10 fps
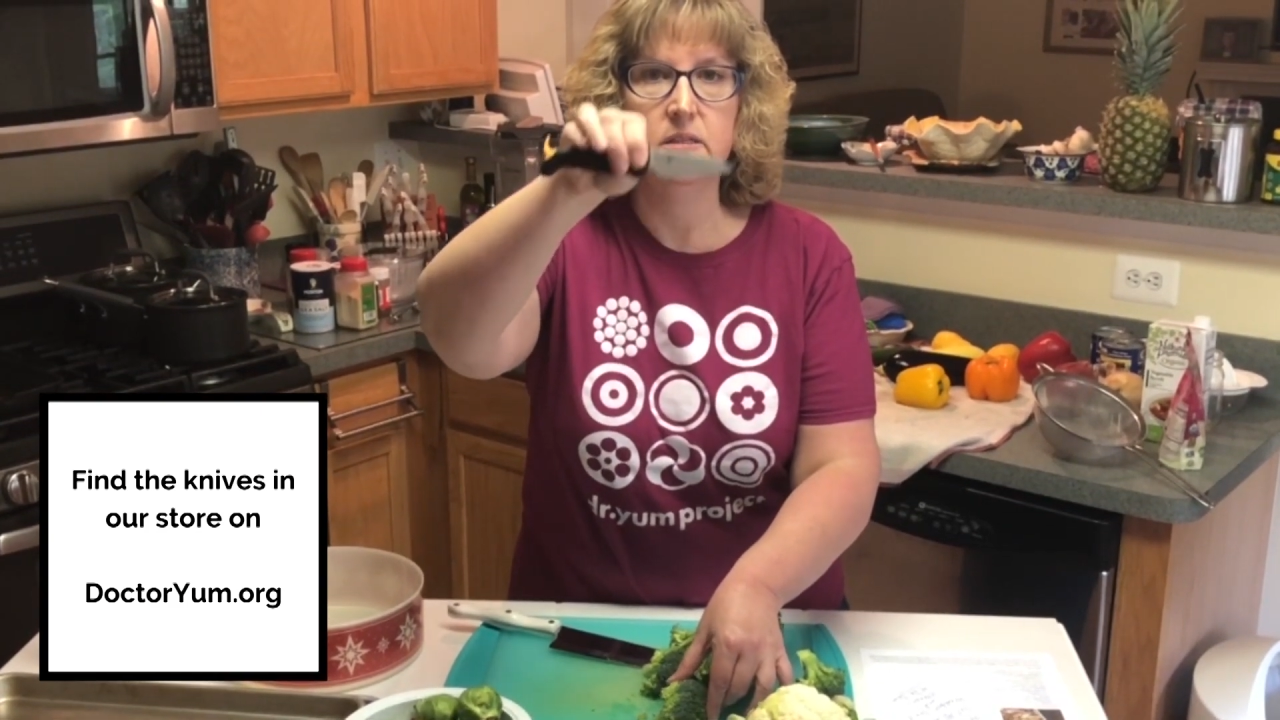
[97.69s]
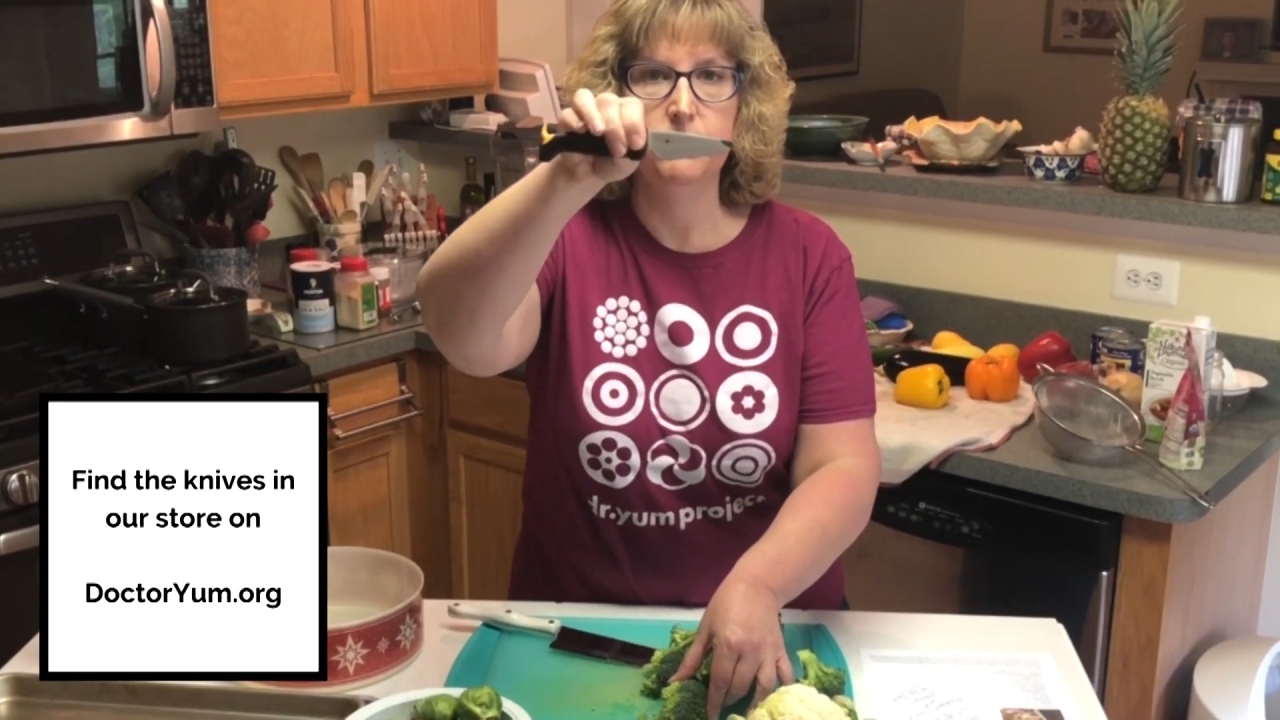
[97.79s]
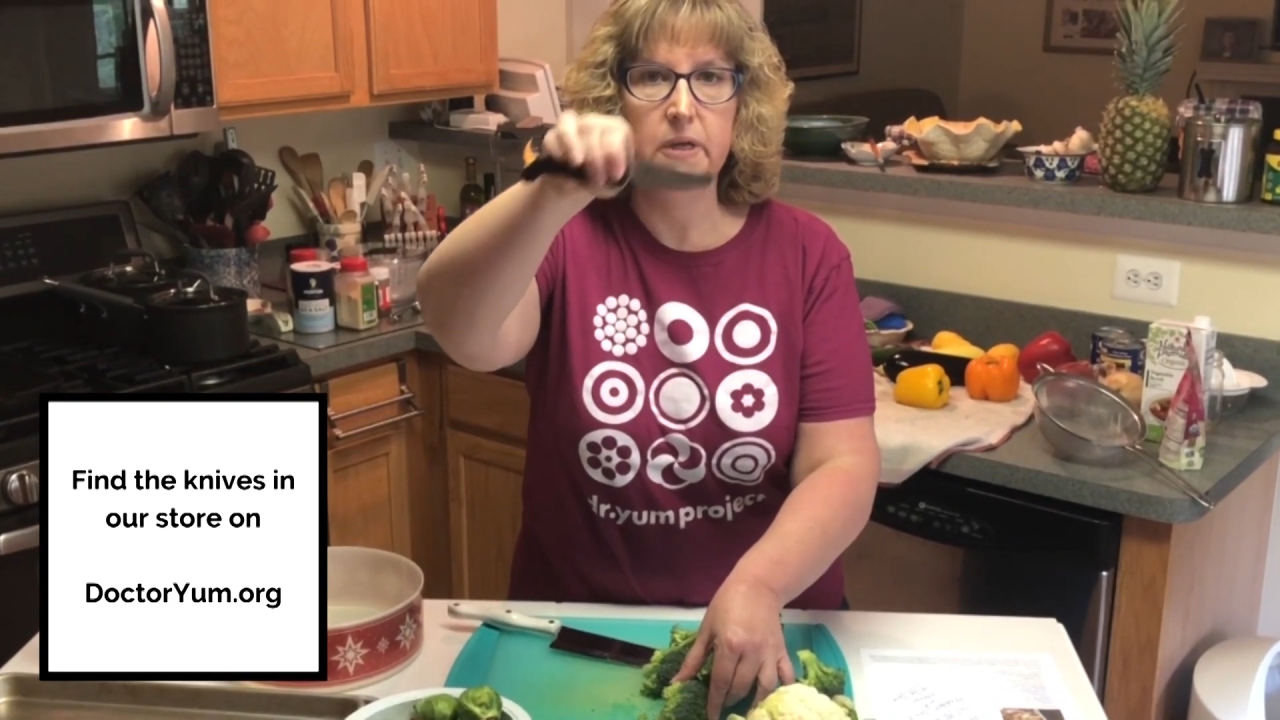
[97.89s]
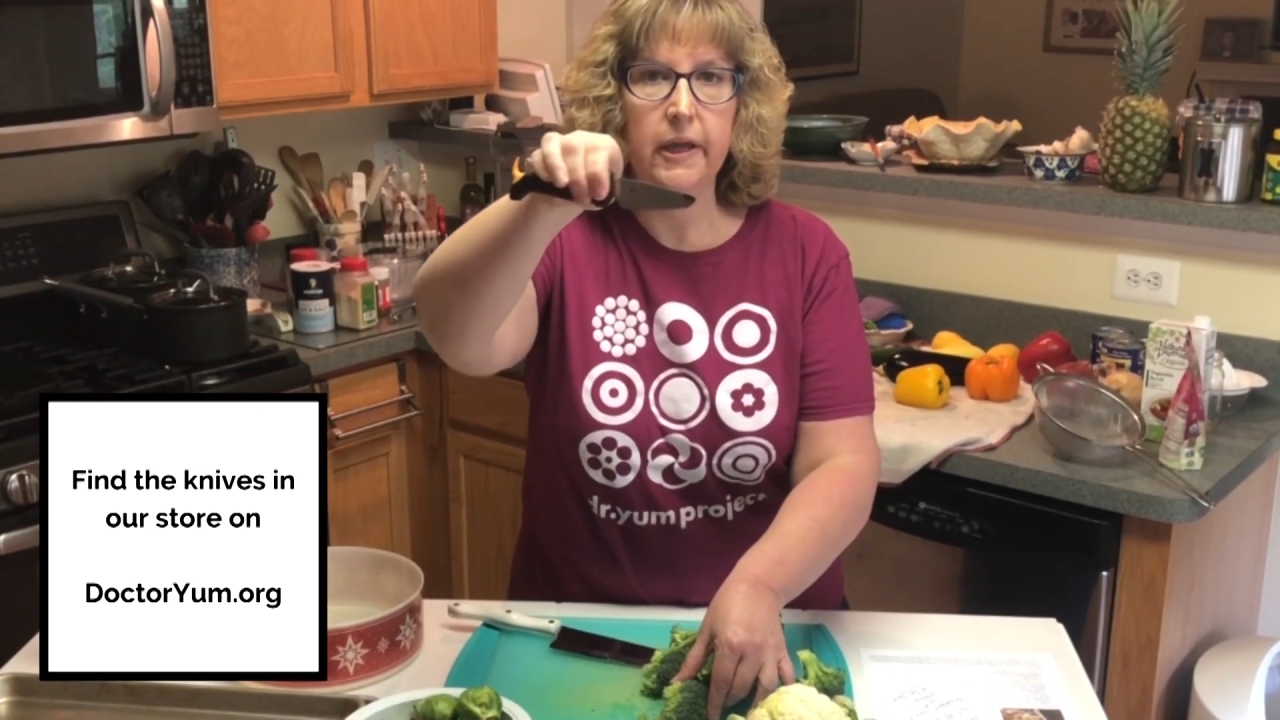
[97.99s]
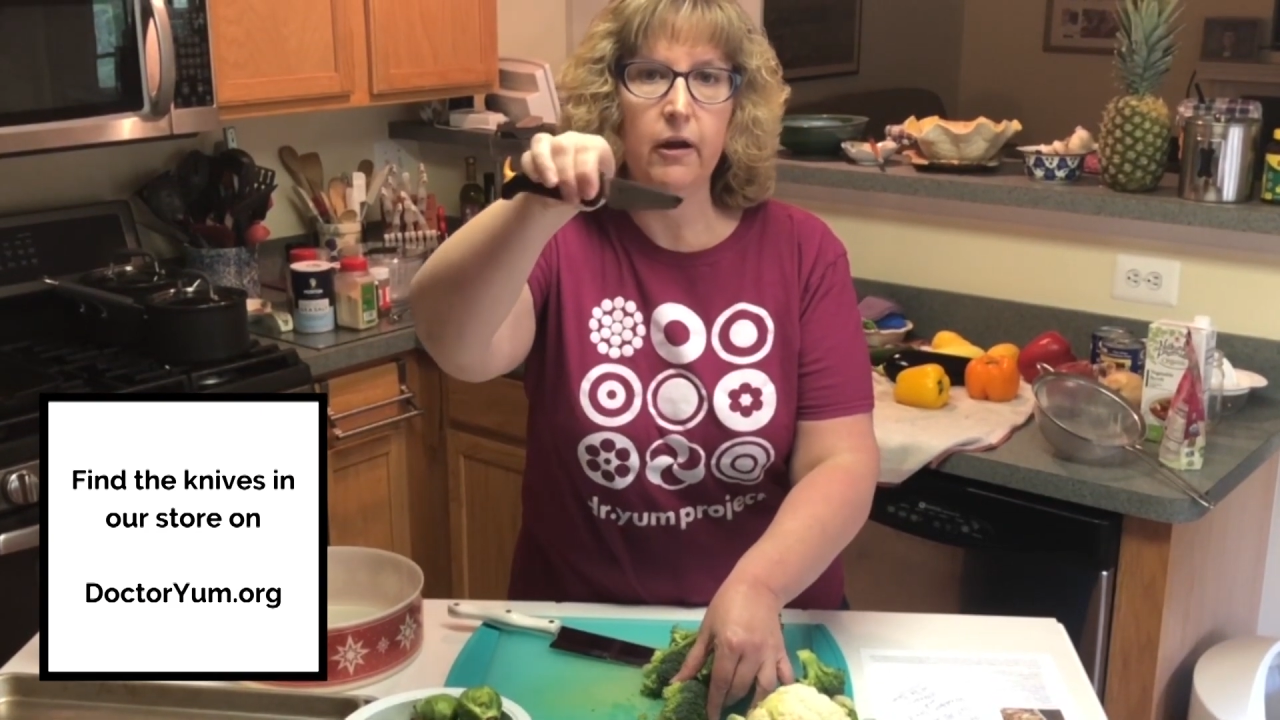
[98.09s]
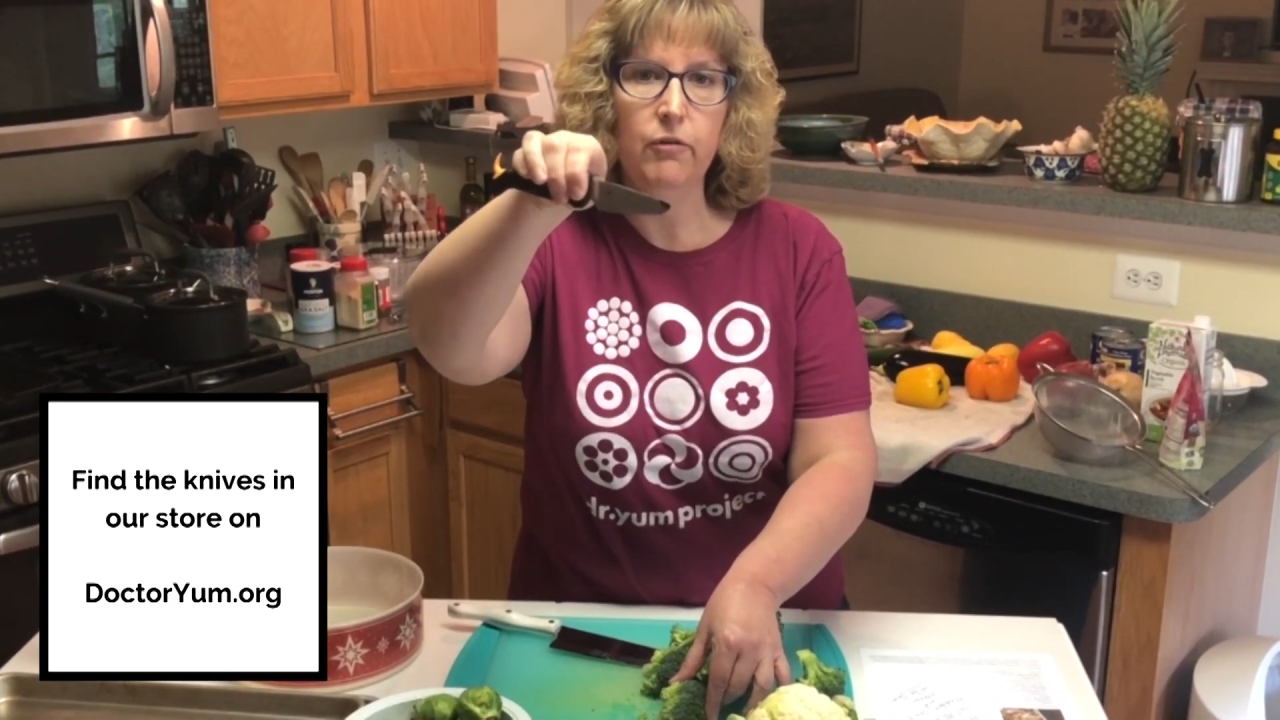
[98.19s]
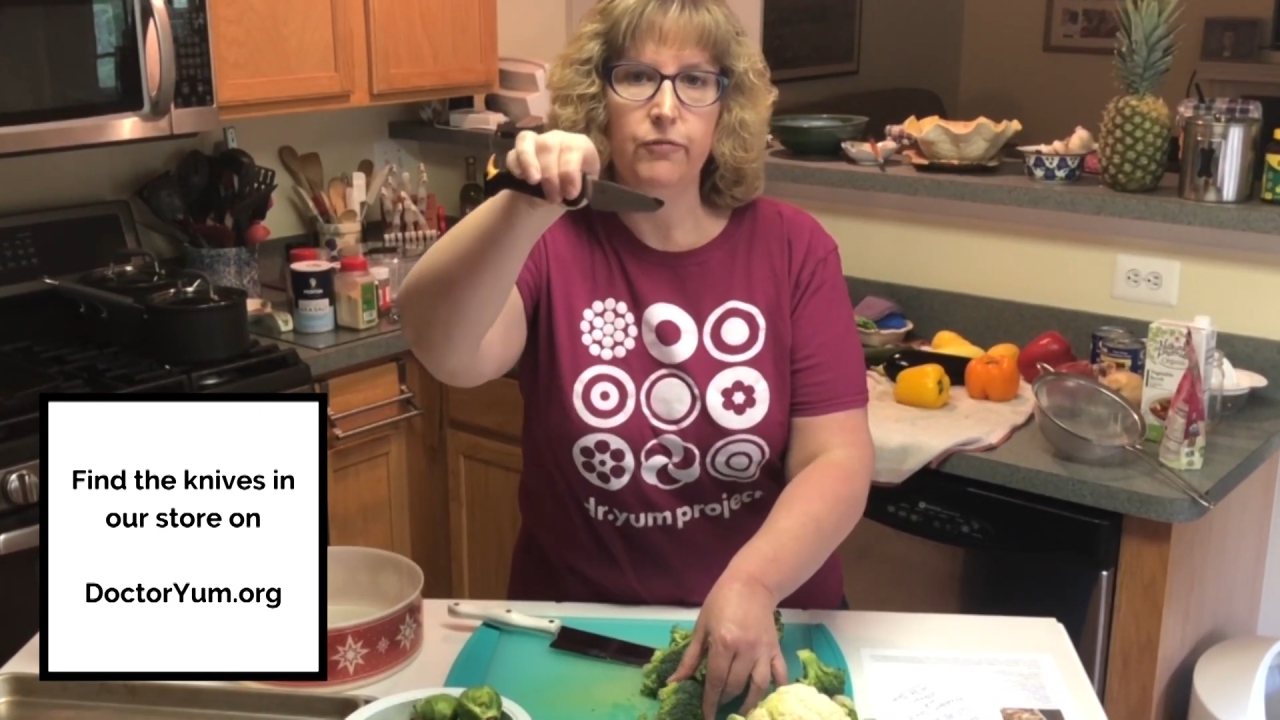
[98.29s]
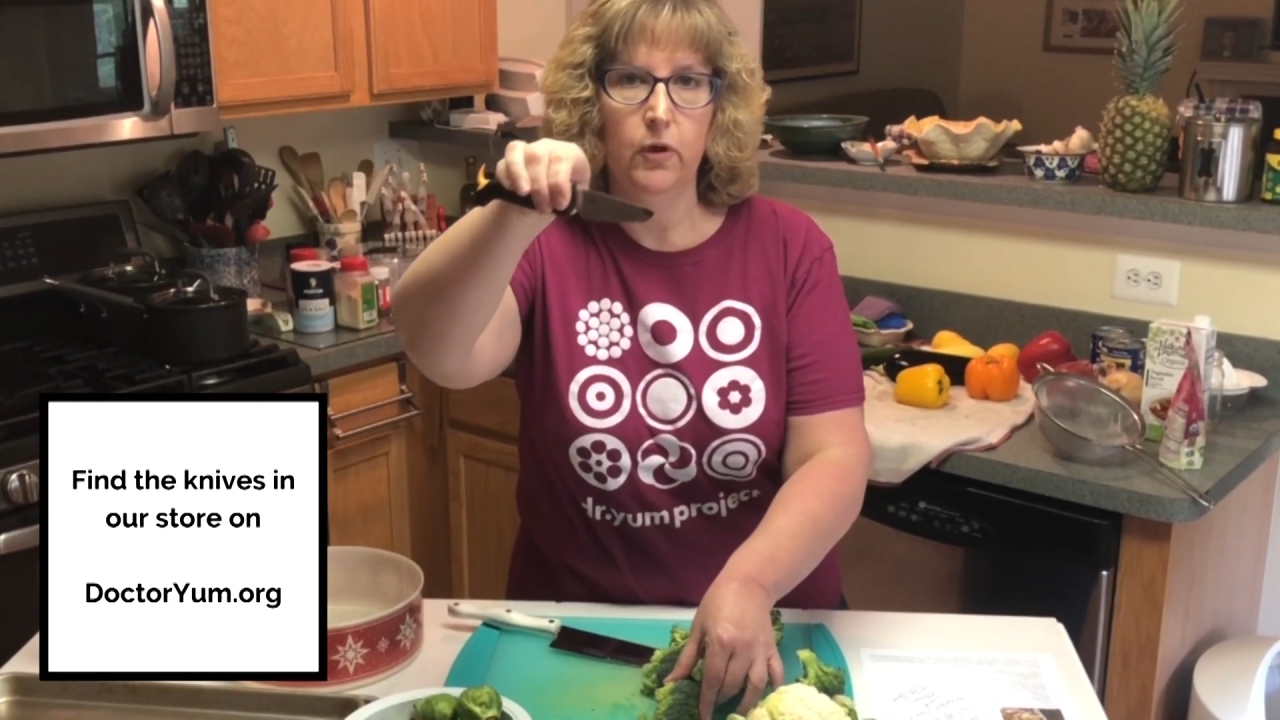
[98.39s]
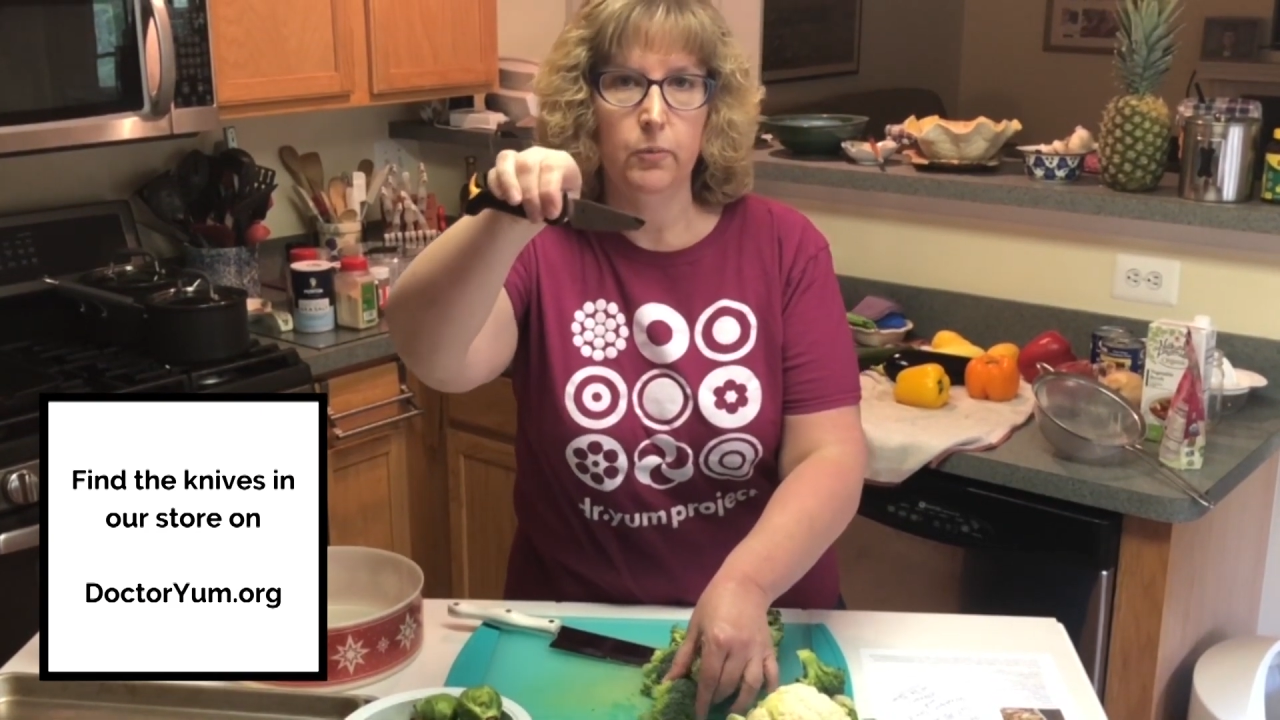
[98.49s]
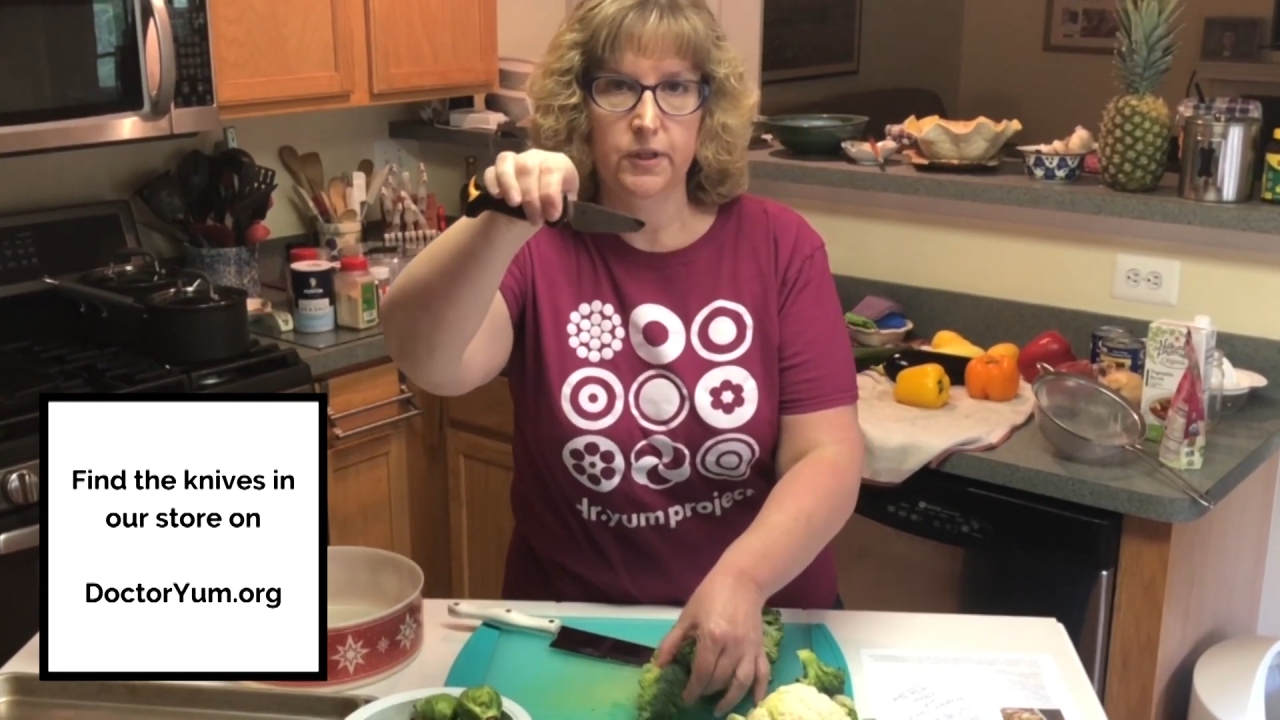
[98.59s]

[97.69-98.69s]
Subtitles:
to be careful